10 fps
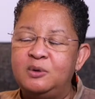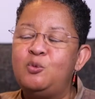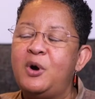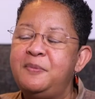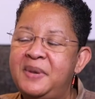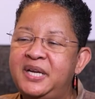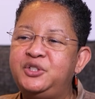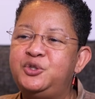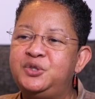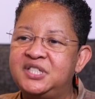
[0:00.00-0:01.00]
What
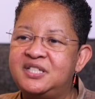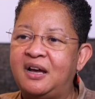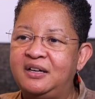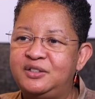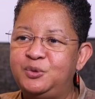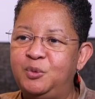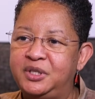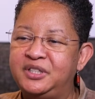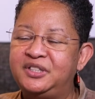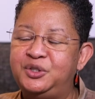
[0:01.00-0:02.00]
made you decide you
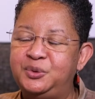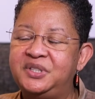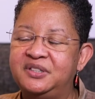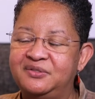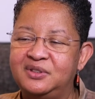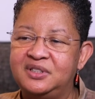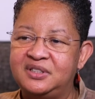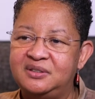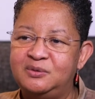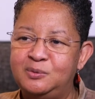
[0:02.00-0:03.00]
wanted to do it differently?
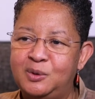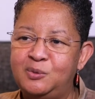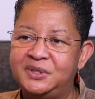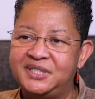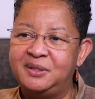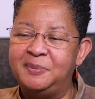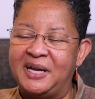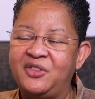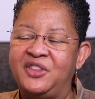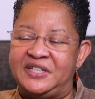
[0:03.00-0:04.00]
What was it
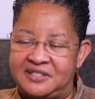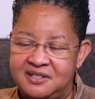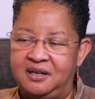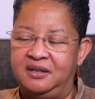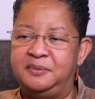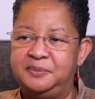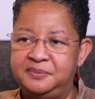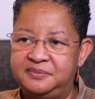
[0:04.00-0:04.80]
about this time?